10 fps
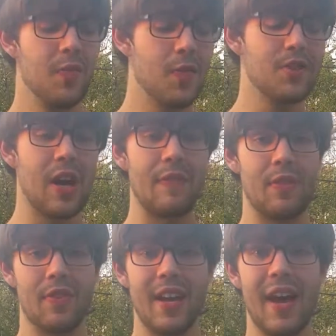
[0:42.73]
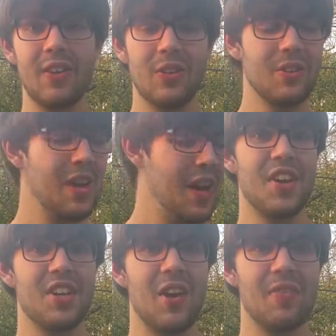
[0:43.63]
First off, the vernacular, and
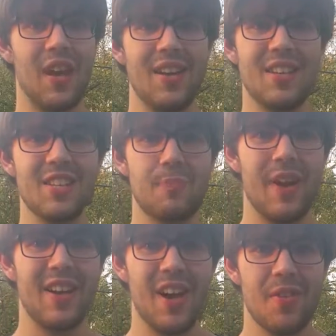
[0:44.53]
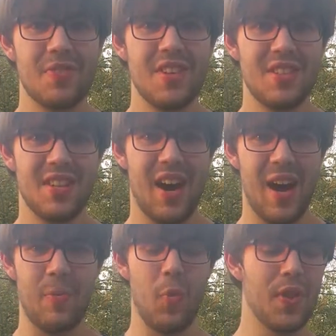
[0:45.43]
second off, that I didn't spend enough
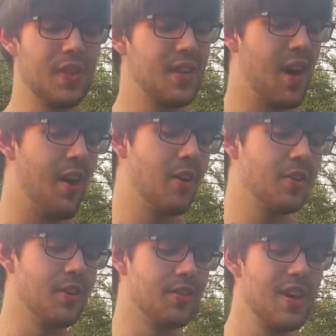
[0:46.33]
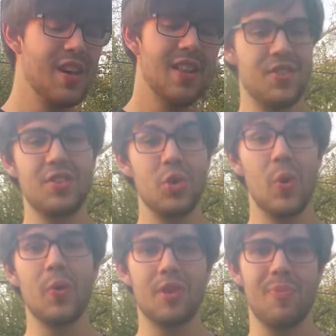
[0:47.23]
time with the characters. This is
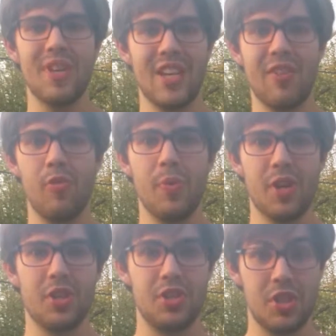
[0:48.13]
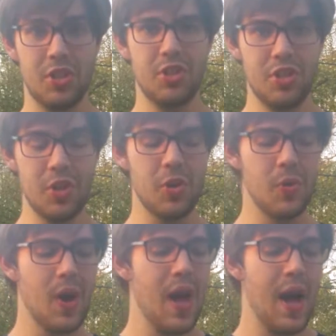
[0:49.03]
doing what the beginning of a book should
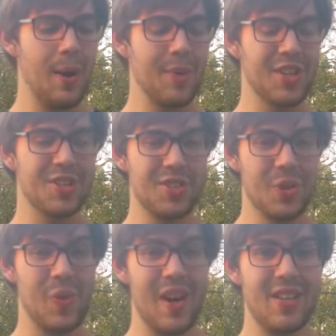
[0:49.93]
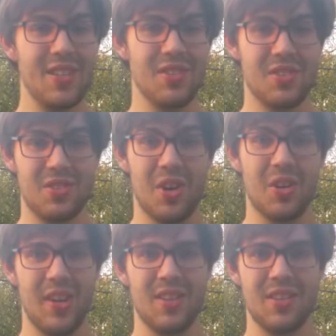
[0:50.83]
do. I'm not sure why it didn't start
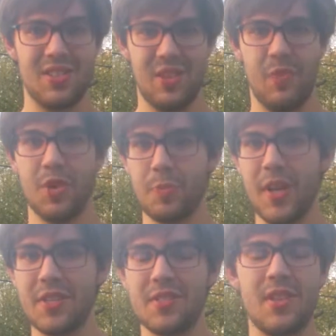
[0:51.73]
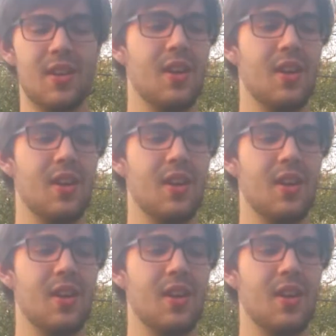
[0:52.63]
like this in the first place.